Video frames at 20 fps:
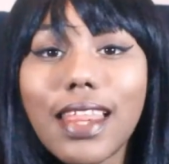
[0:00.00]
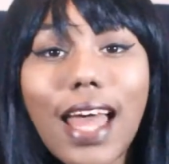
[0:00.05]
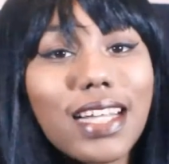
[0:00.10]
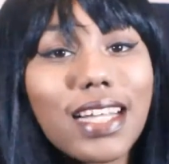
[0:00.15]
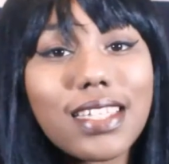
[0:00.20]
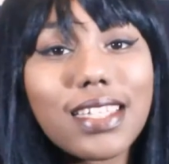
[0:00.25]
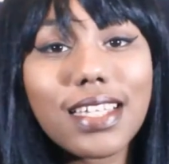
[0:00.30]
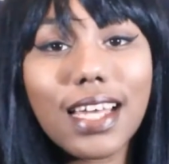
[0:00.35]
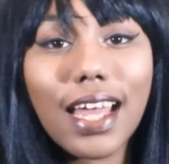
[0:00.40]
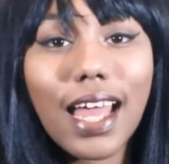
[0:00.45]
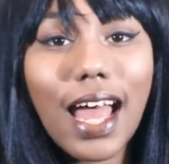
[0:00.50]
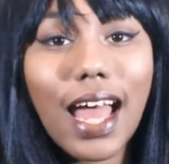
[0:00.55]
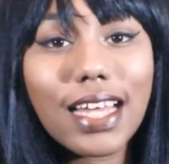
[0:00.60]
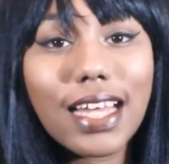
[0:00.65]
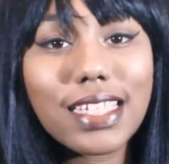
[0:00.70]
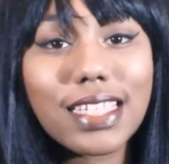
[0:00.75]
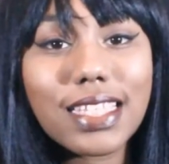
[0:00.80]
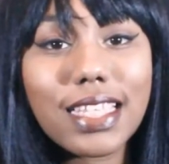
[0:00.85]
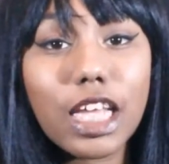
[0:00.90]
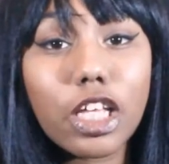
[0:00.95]
that's it
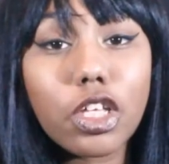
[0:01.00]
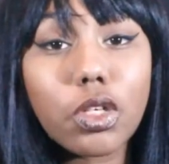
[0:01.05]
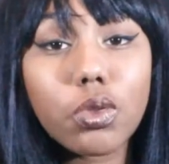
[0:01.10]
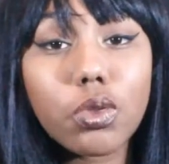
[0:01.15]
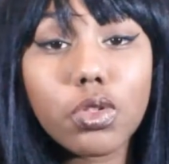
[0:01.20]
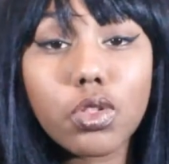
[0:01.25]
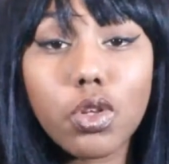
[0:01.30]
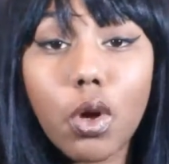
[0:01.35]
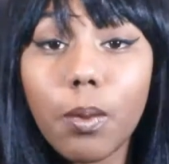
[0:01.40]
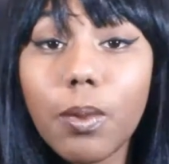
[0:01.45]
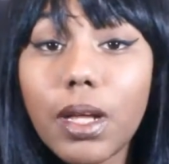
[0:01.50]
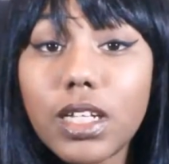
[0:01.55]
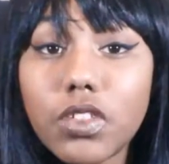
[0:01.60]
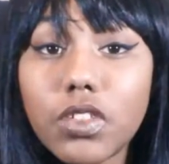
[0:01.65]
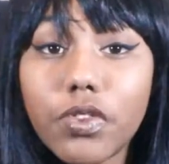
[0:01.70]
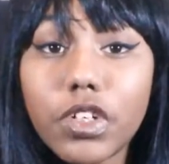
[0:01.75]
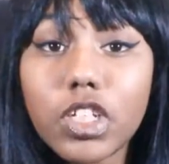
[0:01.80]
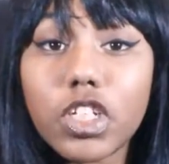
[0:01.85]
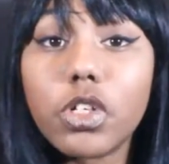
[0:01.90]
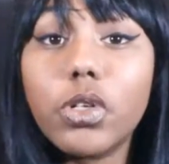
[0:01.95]
guys. Thank you so
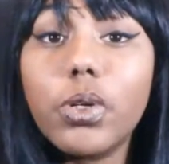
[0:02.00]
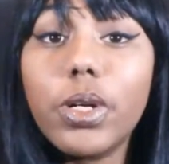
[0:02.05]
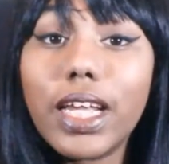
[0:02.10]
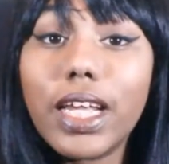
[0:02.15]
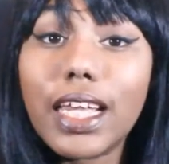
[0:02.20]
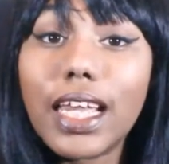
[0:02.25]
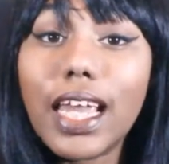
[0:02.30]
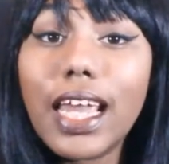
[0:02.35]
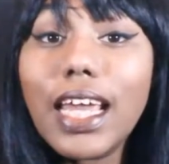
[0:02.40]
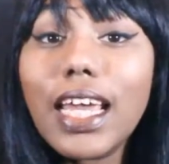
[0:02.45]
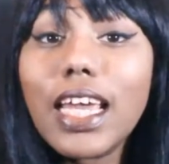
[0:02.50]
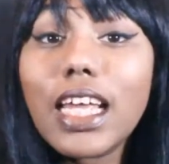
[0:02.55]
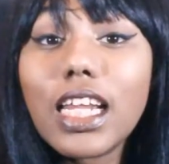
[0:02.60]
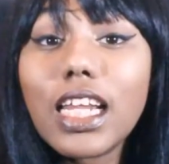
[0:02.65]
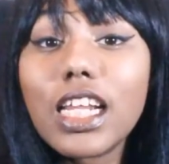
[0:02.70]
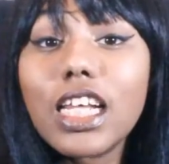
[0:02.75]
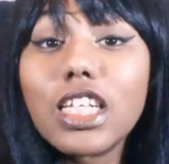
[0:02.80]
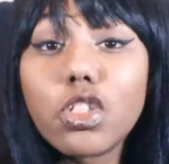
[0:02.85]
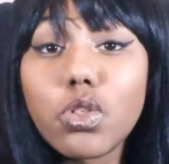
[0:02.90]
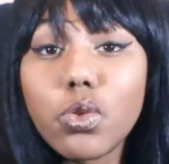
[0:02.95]
much for tuning
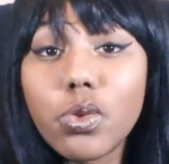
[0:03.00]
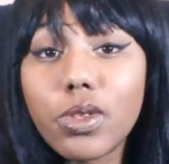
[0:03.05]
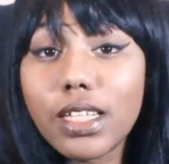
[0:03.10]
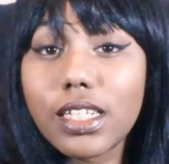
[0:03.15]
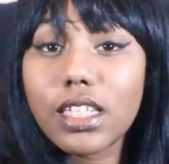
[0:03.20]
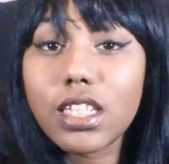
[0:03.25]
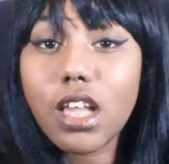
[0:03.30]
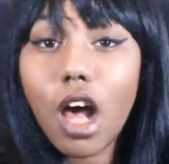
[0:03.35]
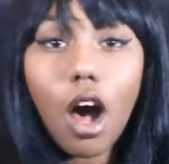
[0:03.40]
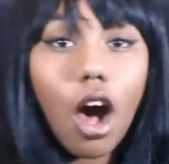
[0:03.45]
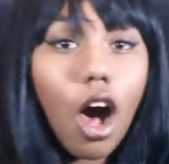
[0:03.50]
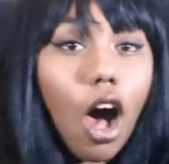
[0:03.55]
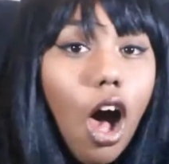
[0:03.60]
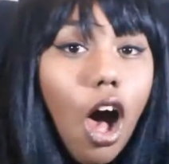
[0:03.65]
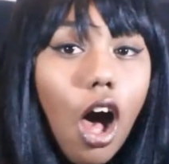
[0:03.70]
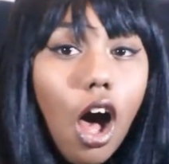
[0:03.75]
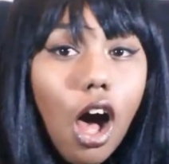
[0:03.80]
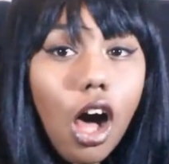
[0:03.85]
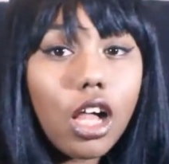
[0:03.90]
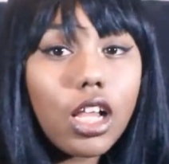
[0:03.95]
in to this
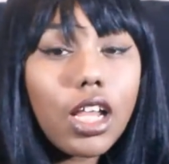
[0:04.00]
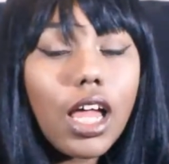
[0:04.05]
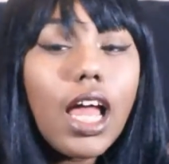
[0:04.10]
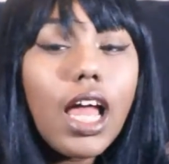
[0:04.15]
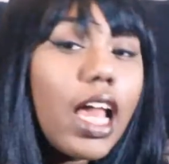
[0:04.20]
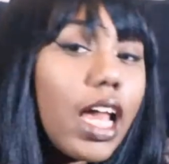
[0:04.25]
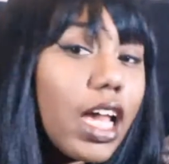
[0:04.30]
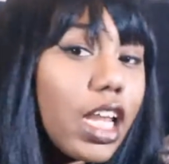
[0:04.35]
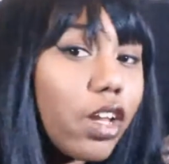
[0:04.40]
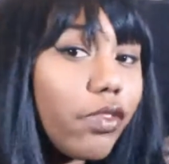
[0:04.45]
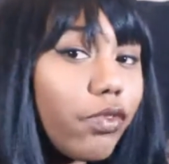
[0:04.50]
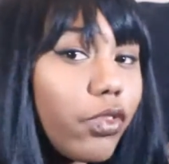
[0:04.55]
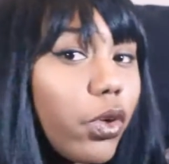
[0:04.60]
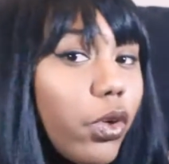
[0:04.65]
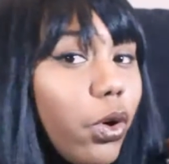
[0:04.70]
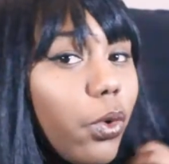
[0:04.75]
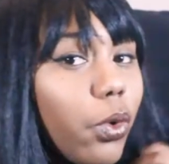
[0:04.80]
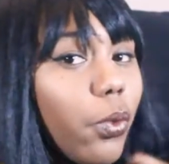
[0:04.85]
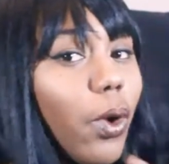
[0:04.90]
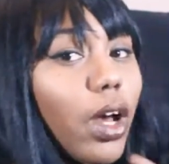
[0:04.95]
haul. And if you
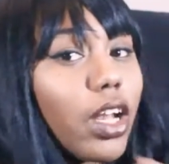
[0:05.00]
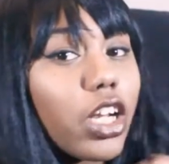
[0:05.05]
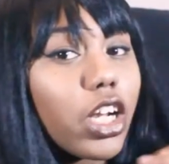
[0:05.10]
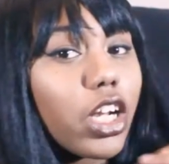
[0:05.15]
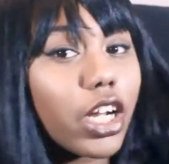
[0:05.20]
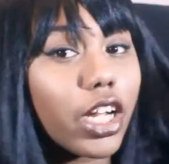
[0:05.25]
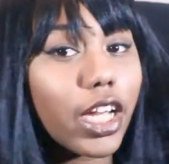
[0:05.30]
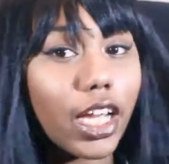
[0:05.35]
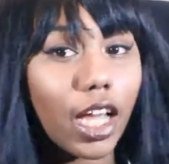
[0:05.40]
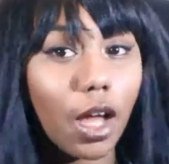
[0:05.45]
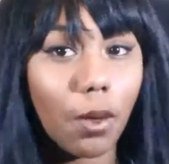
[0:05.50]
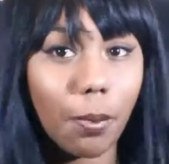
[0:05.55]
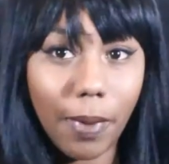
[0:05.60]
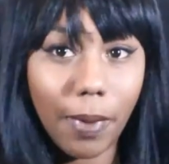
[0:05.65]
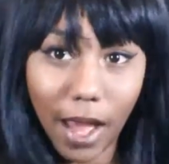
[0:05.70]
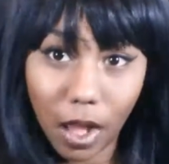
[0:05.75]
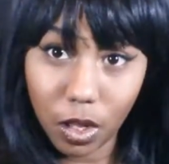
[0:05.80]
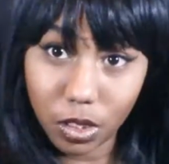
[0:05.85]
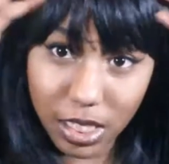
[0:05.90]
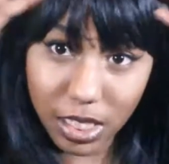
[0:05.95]
were wondering
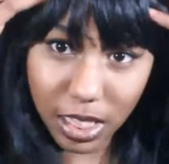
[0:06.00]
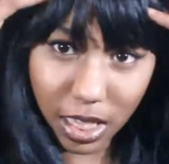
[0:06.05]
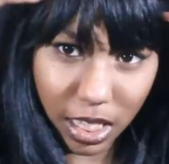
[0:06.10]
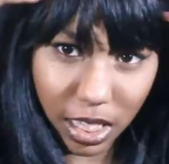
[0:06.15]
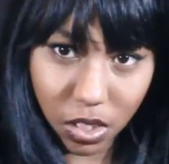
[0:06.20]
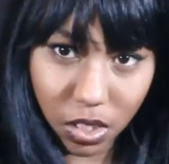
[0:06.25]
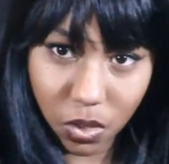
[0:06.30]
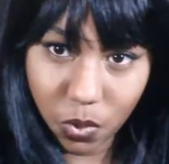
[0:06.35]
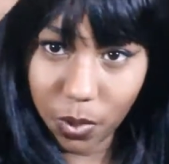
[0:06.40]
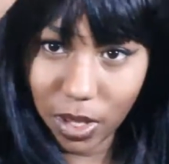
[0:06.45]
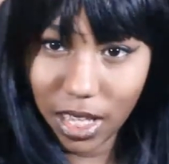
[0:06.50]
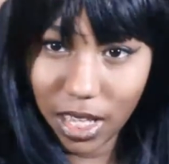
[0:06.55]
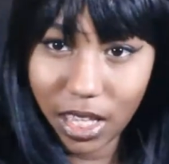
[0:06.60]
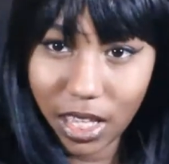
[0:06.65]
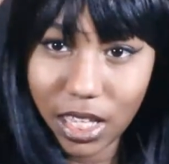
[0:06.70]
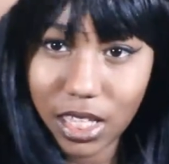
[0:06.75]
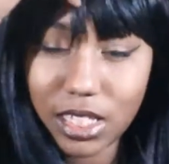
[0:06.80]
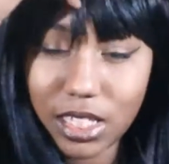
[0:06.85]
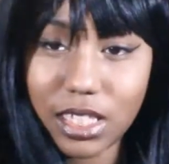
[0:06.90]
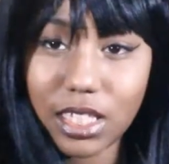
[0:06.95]
about this
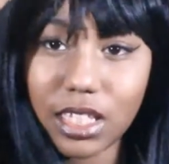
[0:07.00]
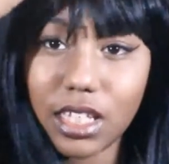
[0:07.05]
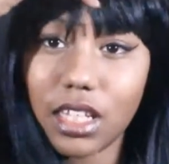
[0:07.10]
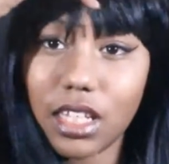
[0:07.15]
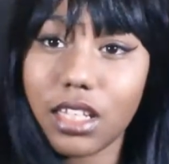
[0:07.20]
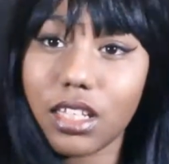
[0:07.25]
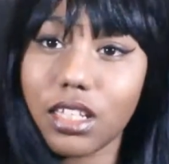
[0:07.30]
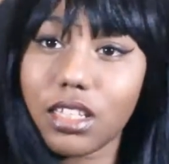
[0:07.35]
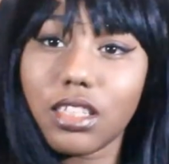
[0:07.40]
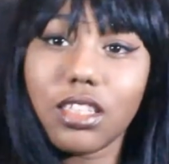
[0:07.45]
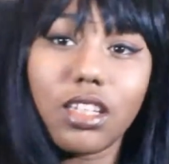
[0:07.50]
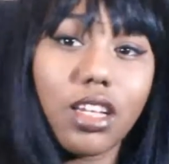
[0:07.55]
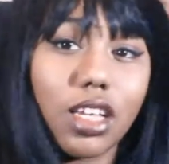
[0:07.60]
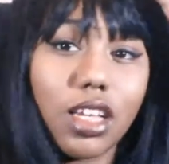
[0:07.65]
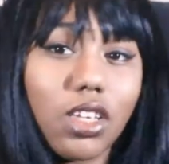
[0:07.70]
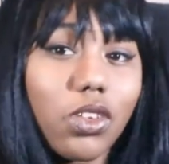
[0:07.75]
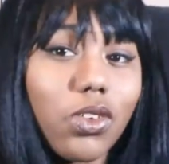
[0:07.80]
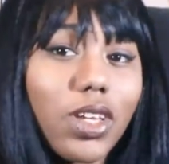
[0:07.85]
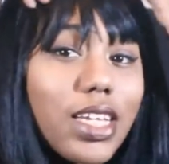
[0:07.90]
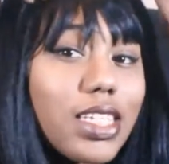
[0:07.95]
wig, because like
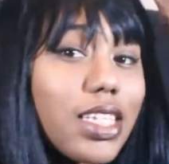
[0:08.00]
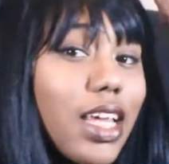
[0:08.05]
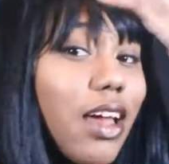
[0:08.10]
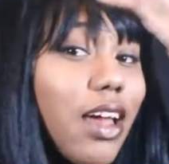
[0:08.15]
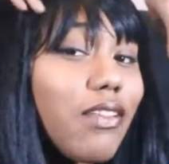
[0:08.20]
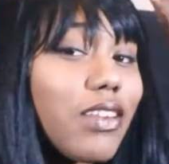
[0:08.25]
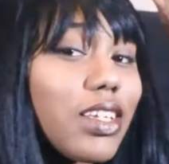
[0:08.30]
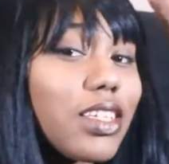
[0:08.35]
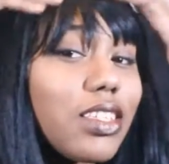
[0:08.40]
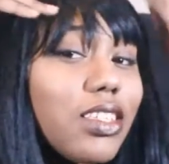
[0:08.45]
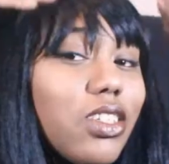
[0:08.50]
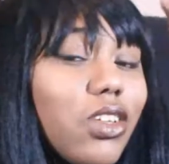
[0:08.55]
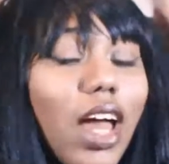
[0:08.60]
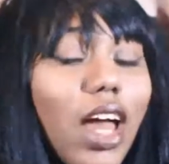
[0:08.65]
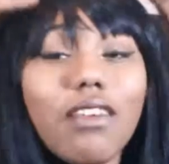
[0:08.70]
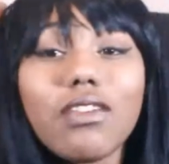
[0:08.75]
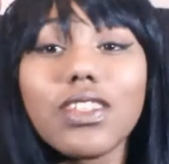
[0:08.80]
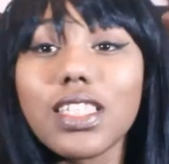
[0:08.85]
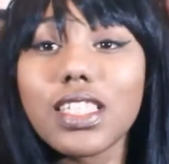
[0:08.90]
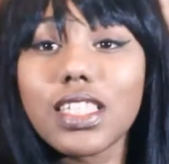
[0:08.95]
you haven't you
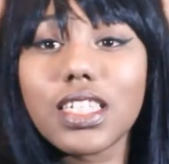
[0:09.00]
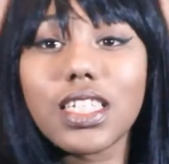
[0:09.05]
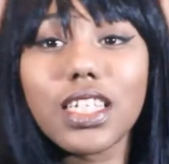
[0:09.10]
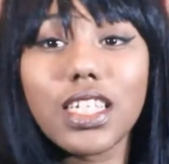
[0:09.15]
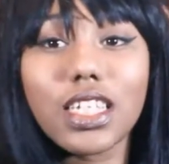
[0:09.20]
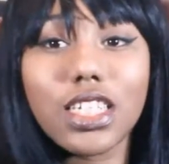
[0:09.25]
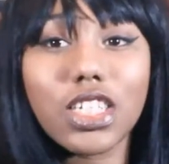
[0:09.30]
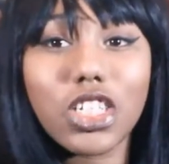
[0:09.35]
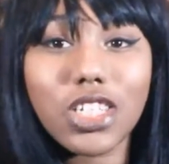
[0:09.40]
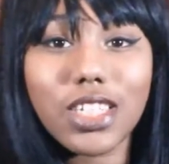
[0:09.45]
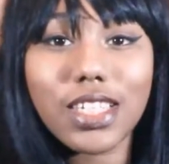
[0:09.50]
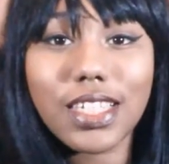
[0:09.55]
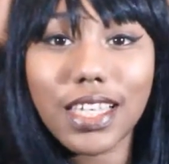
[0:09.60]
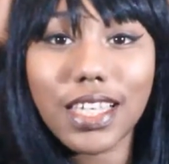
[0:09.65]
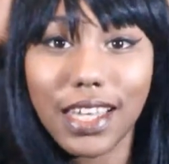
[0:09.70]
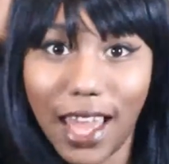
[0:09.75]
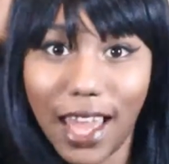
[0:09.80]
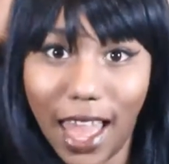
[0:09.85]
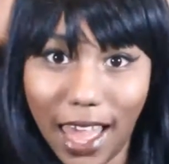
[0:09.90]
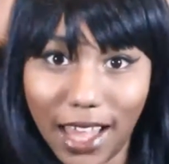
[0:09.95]
haven't seen it just
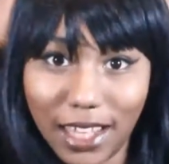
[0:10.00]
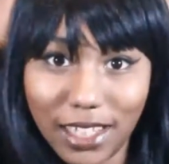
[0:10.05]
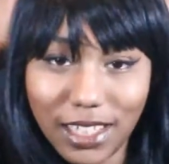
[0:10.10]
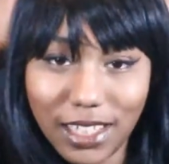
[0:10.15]
yet